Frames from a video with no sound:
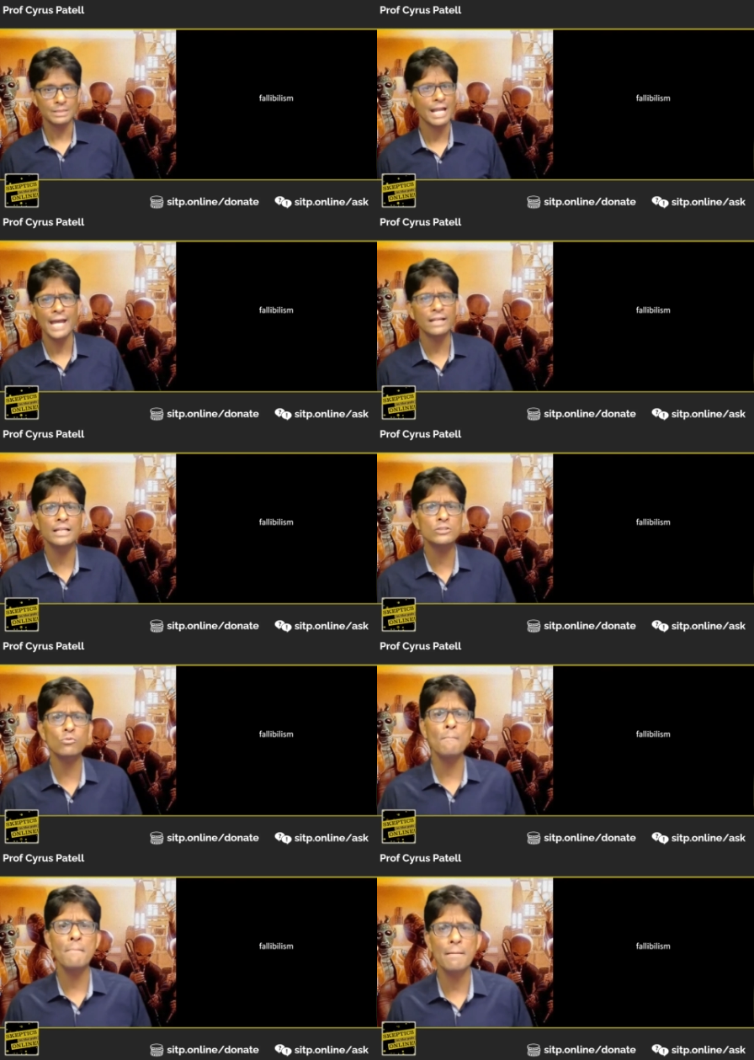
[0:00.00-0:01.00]
And let's
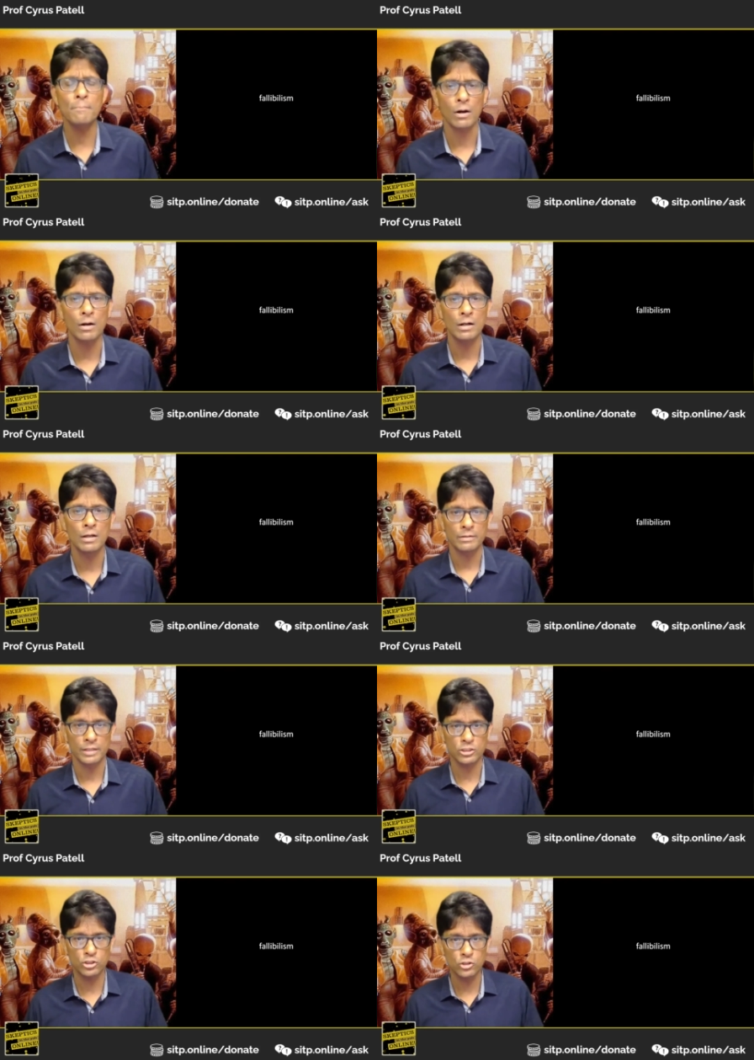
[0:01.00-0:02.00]
remember
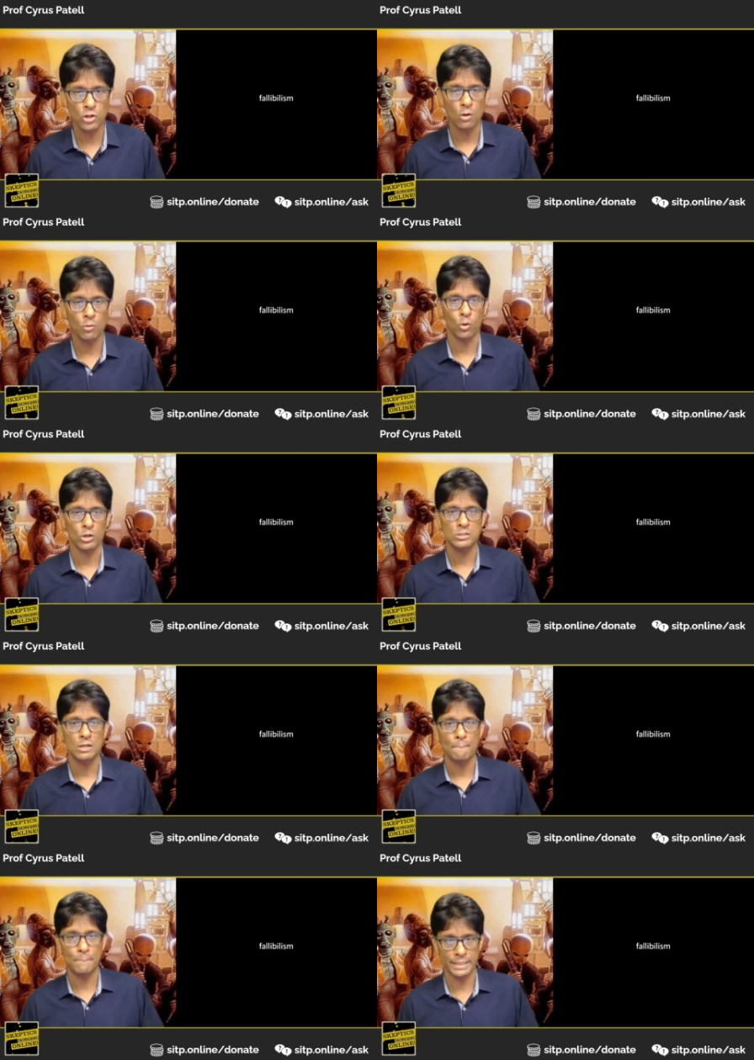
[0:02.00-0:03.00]
that Star Wars
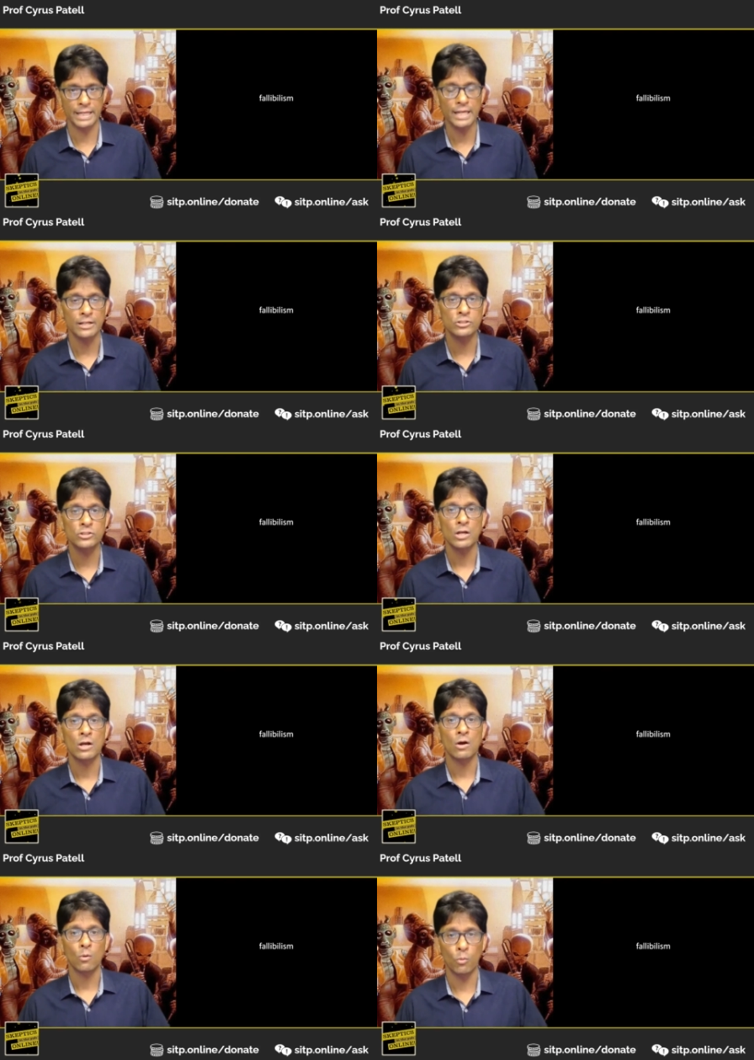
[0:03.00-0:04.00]
begins
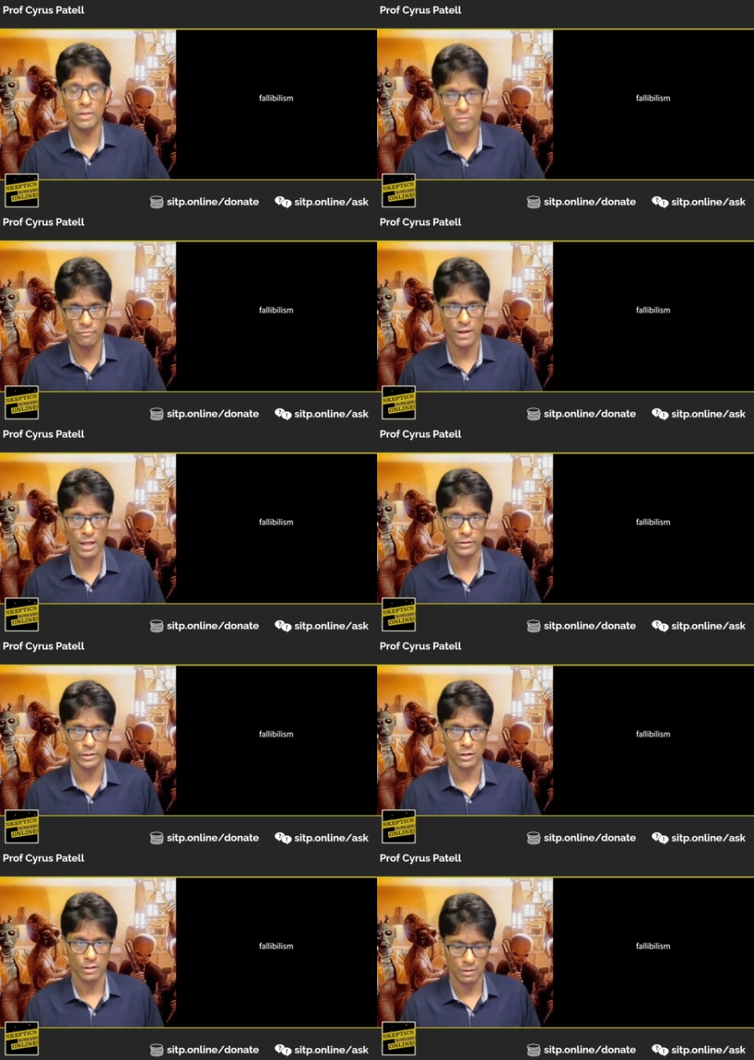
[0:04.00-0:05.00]
with a failure.